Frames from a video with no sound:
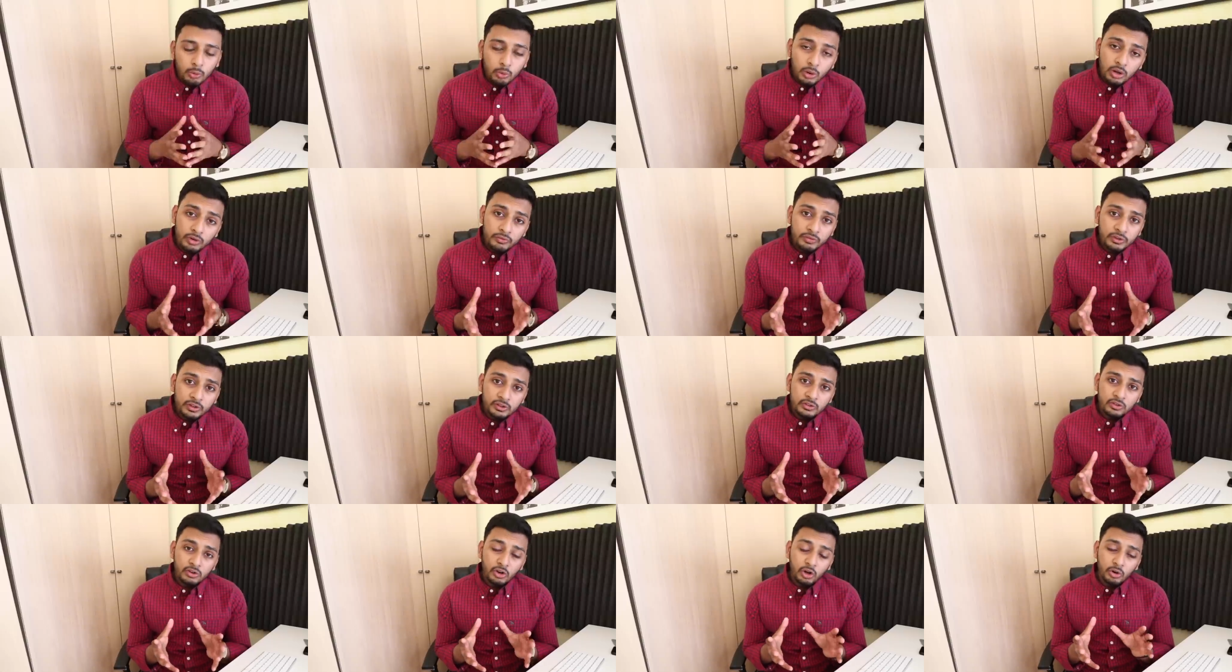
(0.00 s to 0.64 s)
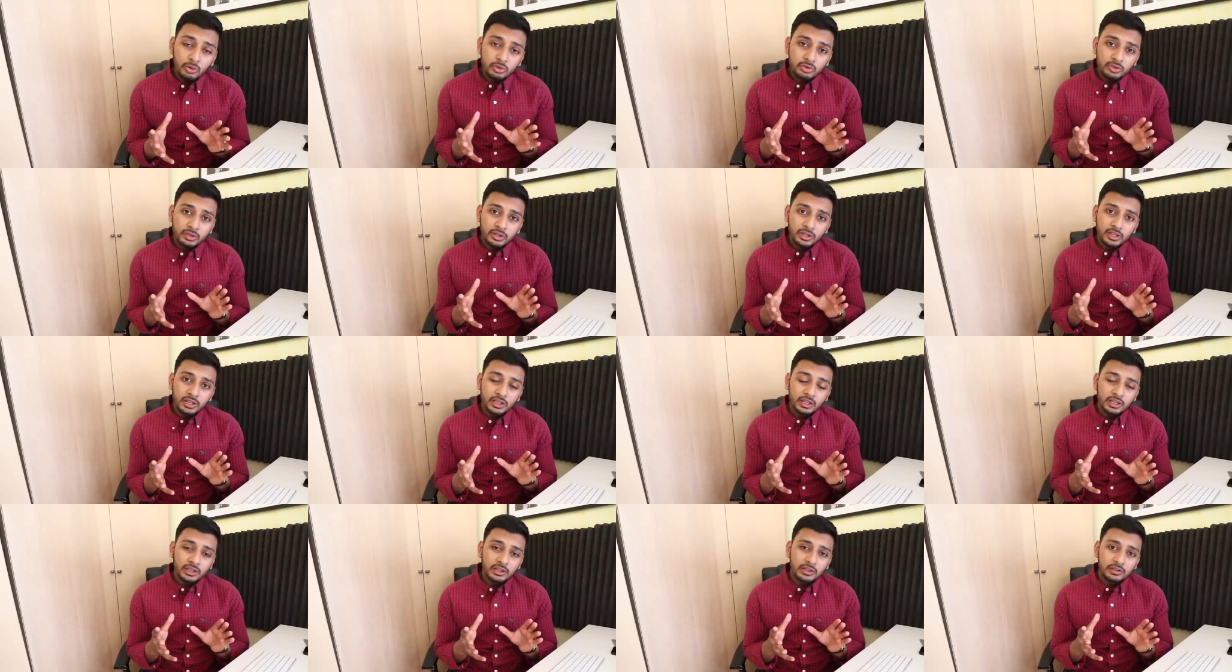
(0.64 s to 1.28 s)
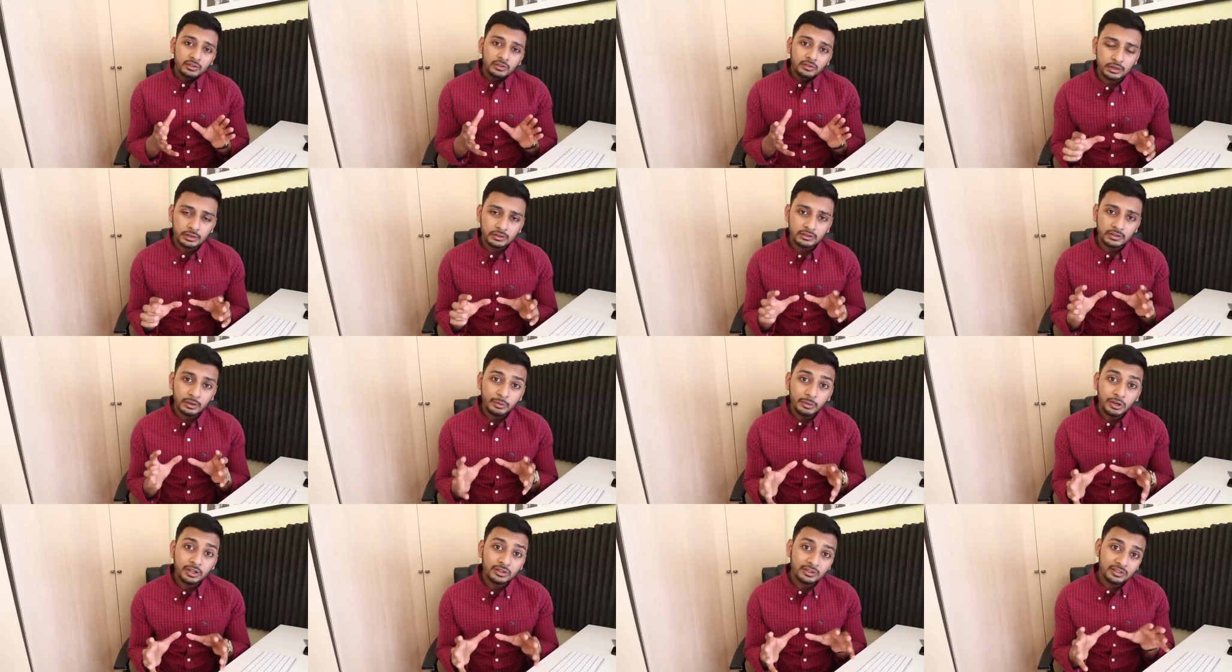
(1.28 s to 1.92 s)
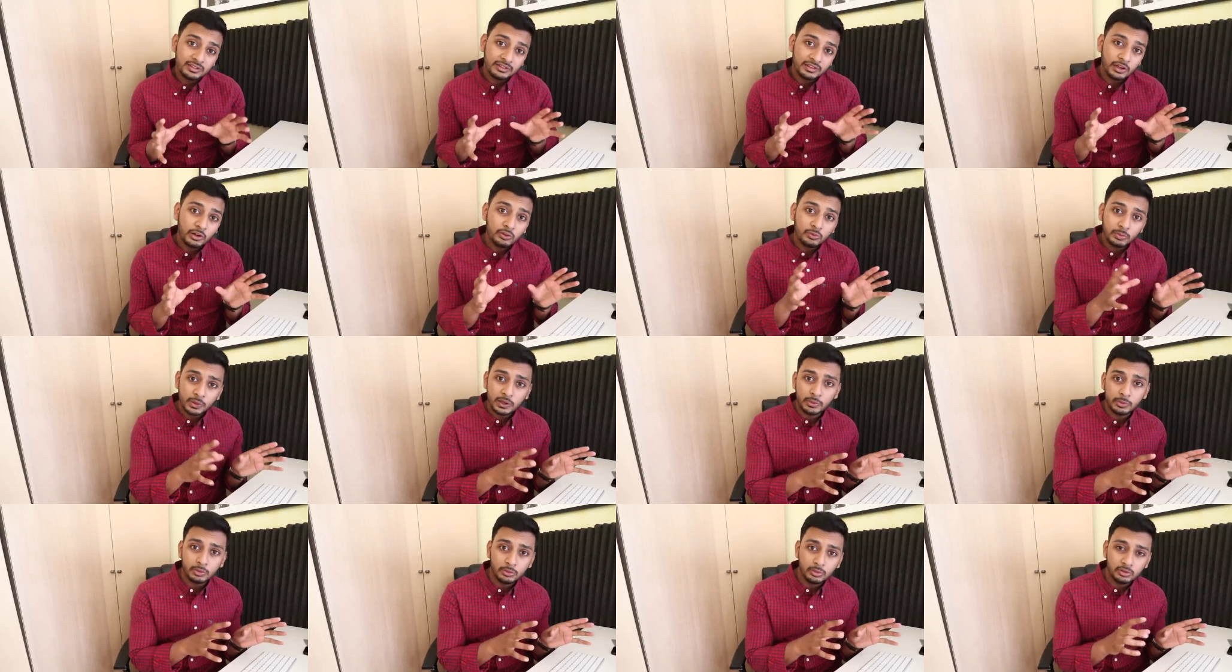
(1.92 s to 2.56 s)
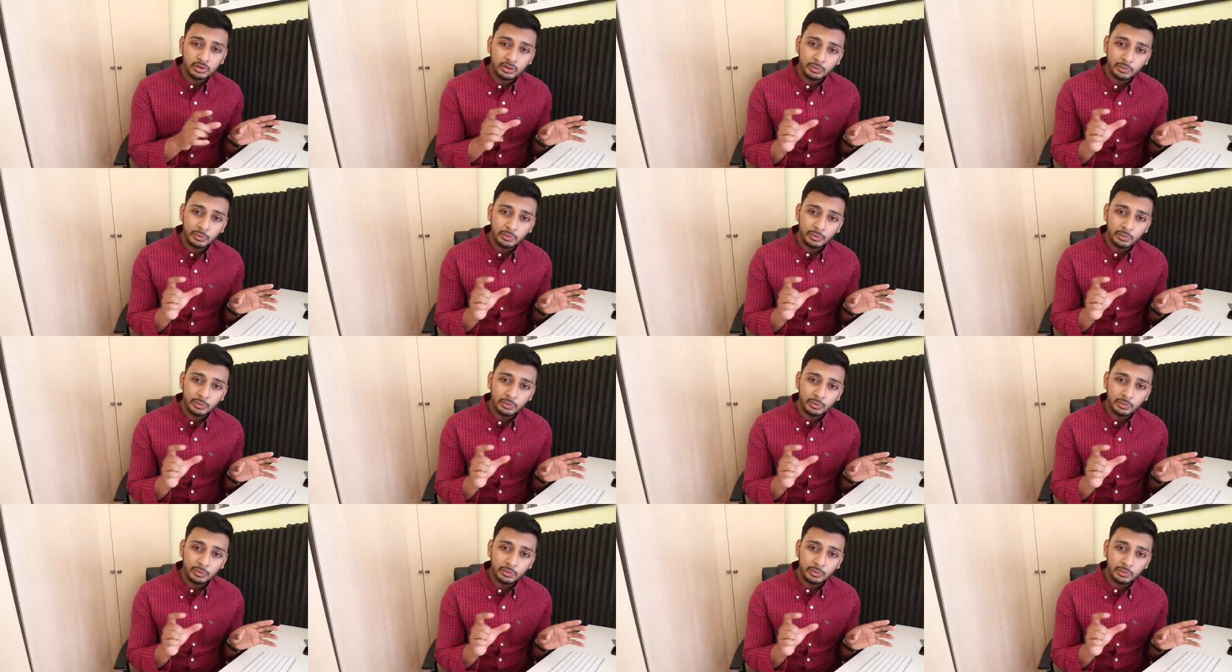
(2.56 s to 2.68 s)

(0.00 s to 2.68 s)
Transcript: one thing to note is, similar to salespeople,